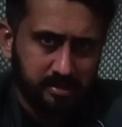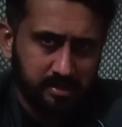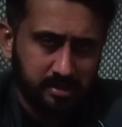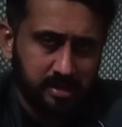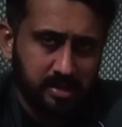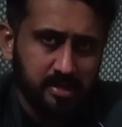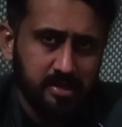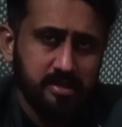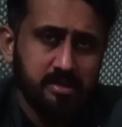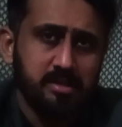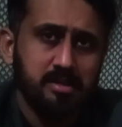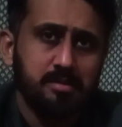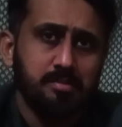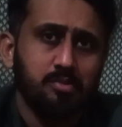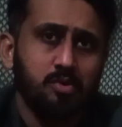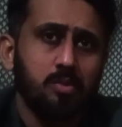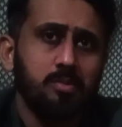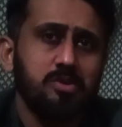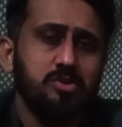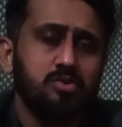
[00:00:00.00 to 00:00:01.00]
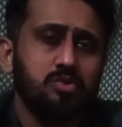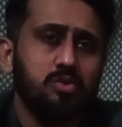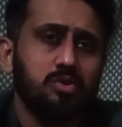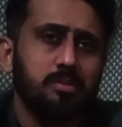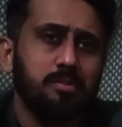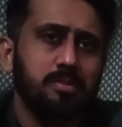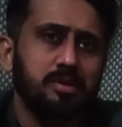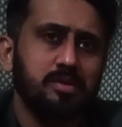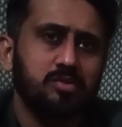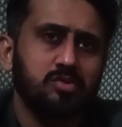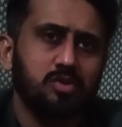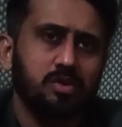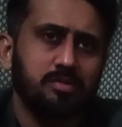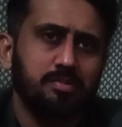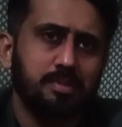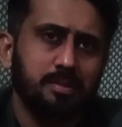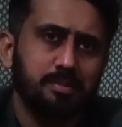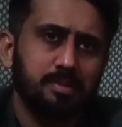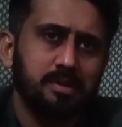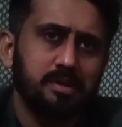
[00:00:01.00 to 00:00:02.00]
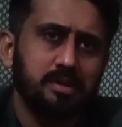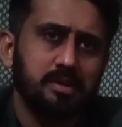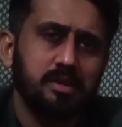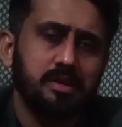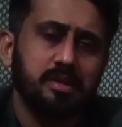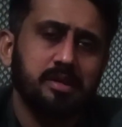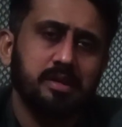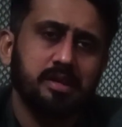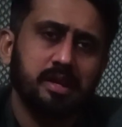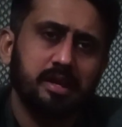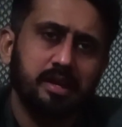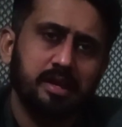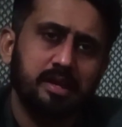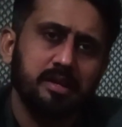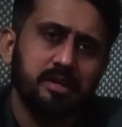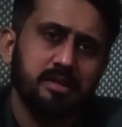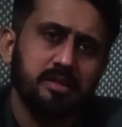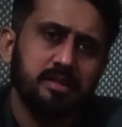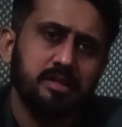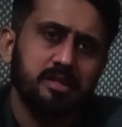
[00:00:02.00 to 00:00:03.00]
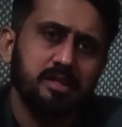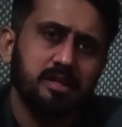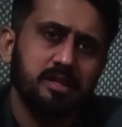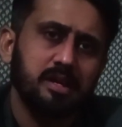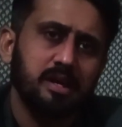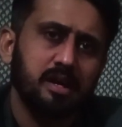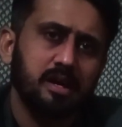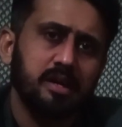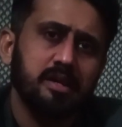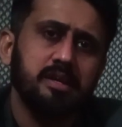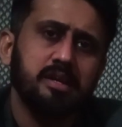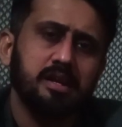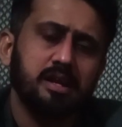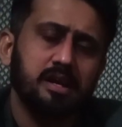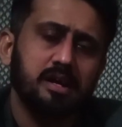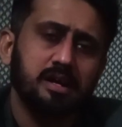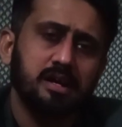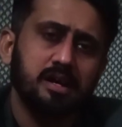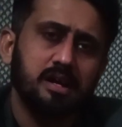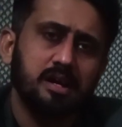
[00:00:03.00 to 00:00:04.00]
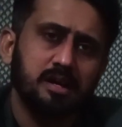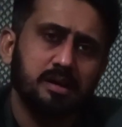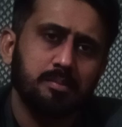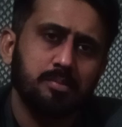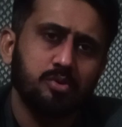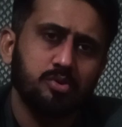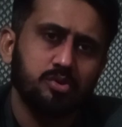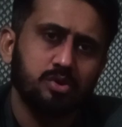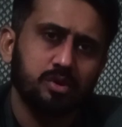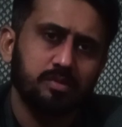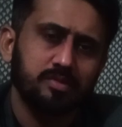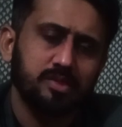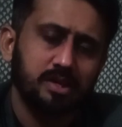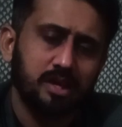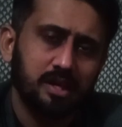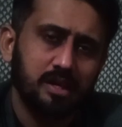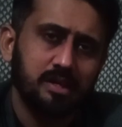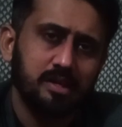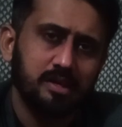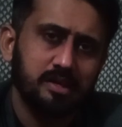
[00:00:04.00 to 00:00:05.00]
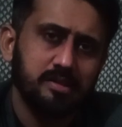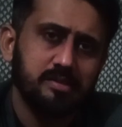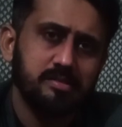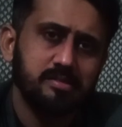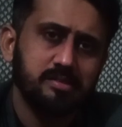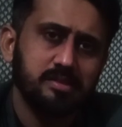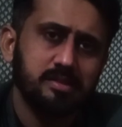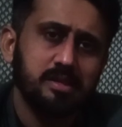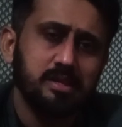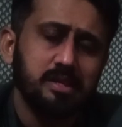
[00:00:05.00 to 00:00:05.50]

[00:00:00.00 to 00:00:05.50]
like cobblestone appearance of papillae in the inner portion of the eyelids.